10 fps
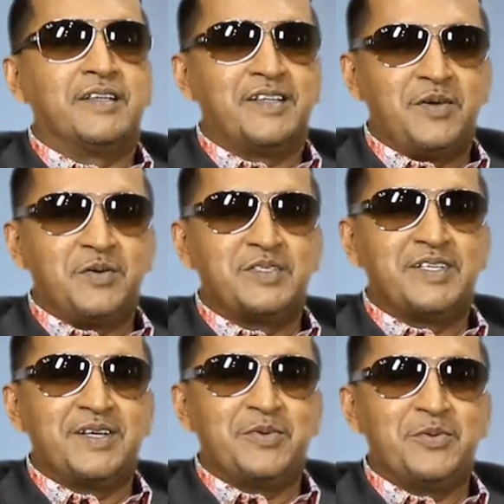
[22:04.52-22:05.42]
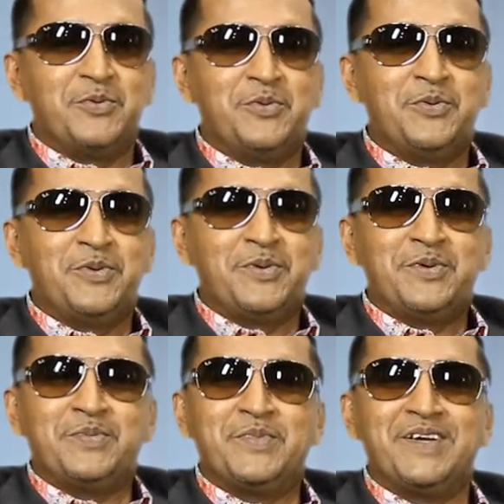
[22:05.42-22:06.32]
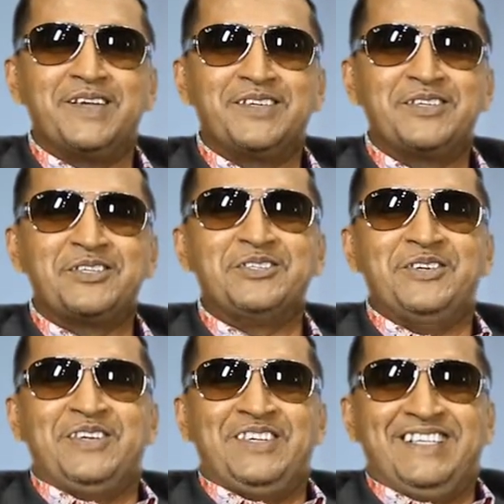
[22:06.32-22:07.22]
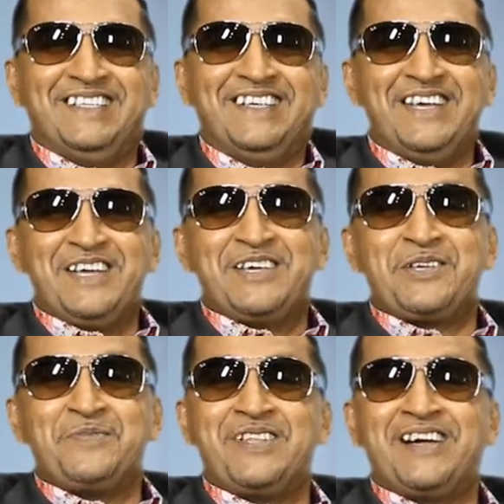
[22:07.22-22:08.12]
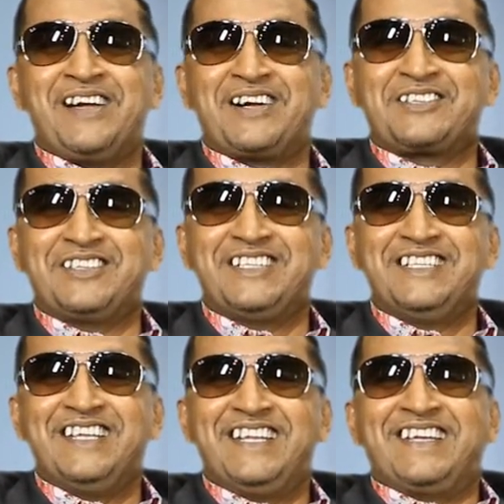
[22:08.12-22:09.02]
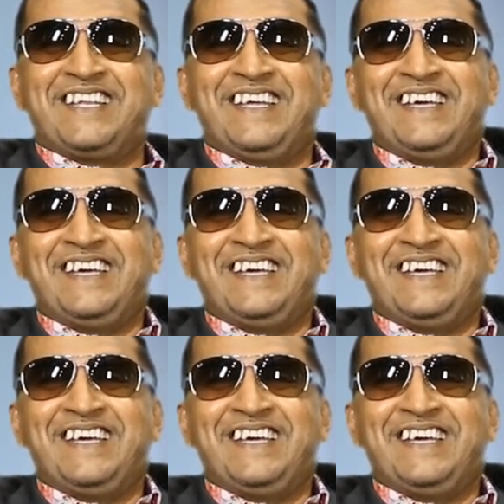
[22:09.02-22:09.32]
I was like, oh my God, you mean I actually did it?